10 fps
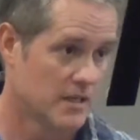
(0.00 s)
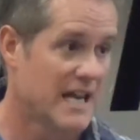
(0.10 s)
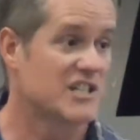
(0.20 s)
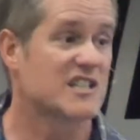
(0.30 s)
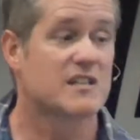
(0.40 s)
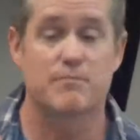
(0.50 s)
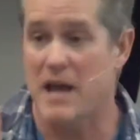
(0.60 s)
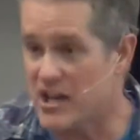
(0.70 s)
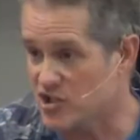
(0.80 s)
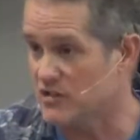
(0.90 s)

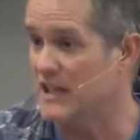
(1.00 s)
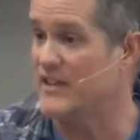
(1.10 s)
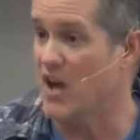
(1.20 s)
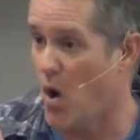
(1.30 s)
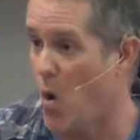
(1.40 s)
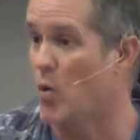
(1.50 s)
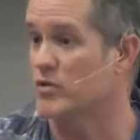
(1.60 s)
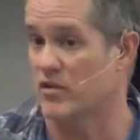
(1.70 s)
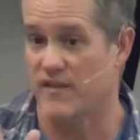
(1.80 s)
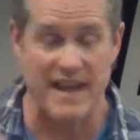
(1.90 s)
Especially the
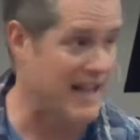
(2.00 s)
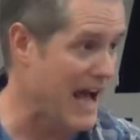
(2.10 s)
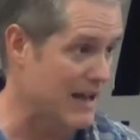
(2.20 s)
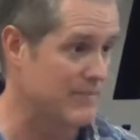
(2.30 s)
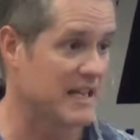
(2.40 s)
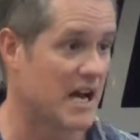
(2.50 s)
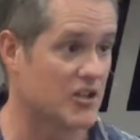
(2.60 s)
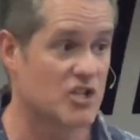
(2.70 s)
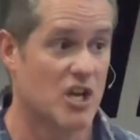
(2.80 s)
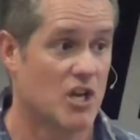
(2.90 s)
older that they got,
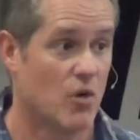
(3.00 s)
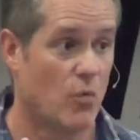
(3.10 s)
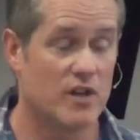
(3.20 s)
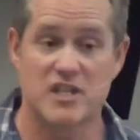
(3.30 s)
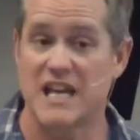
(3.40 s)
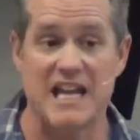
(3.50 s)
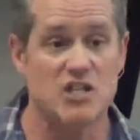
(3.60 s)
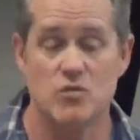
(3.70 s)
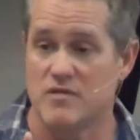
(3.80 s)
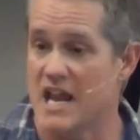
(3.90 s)
because once
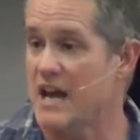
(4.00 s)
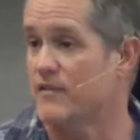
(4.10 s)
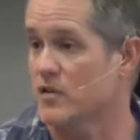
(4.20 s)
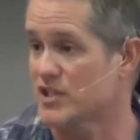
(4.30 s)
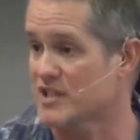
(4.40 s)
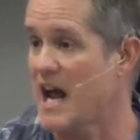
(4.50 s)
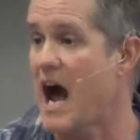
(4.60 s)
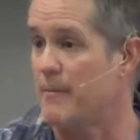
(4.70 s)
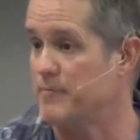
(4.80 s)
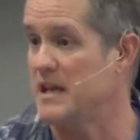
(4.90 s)
again, you never
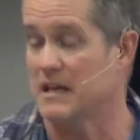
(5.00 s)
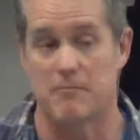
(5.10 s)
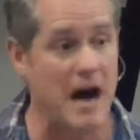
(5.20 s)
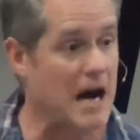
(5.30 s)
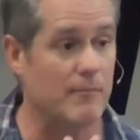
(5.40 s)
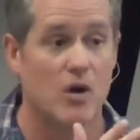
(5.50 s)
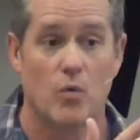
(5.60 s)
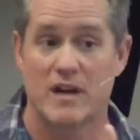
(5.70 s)
stop being a mom.